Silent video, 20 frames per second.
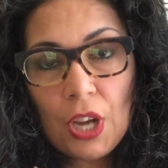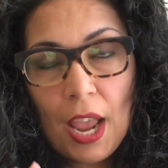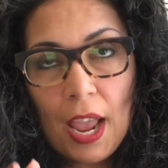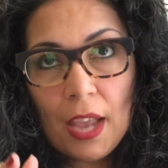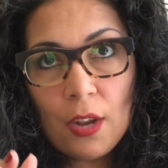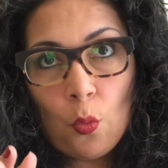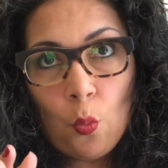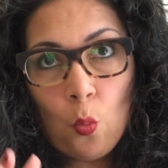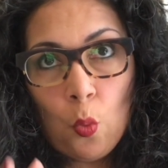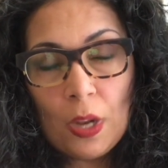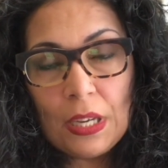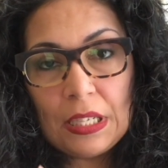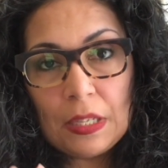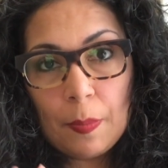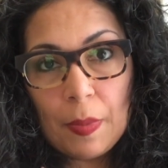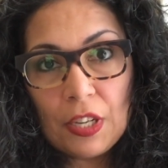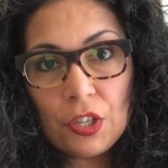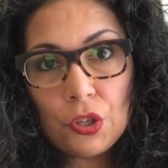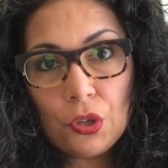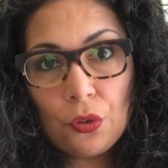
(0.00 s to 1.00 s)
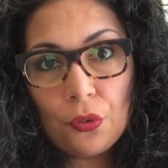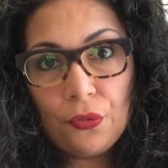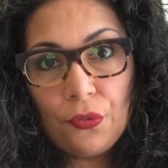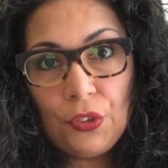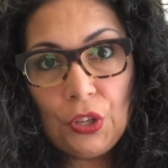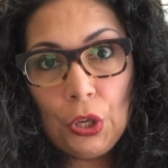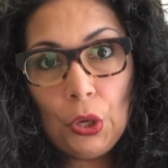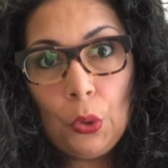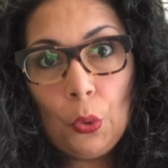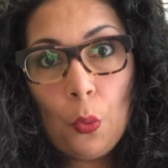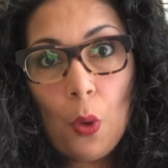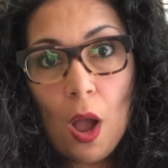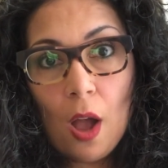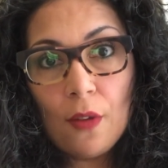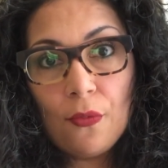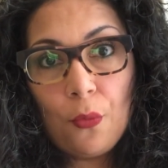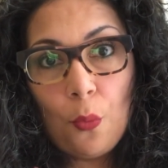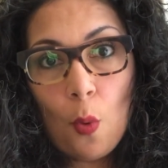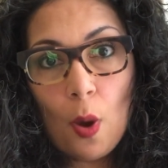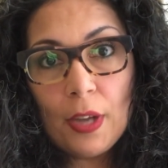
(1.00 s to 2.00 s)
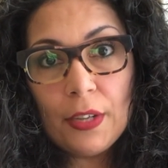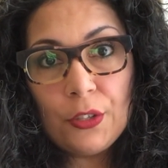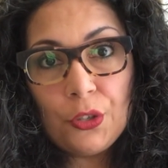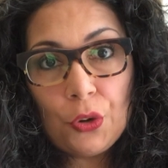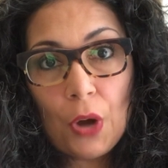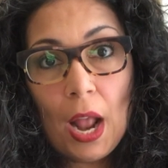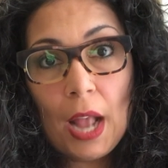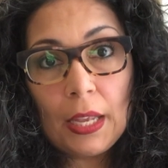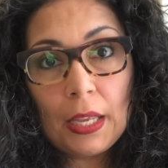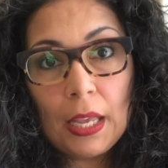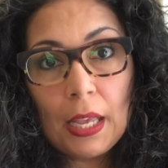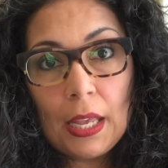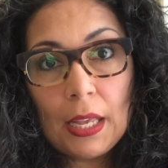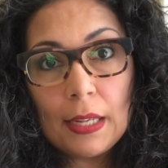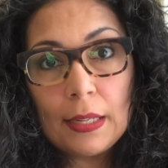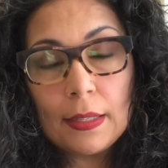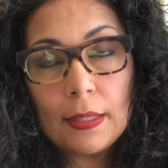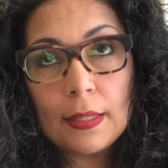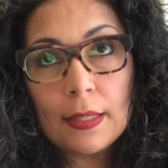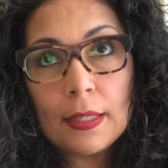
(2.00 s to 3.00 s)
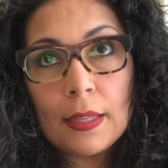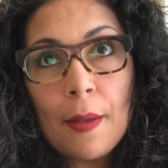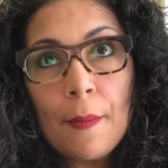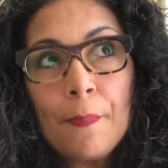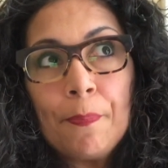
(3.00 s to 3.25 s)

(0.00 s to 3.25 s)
and one-dimensional view of what drag is.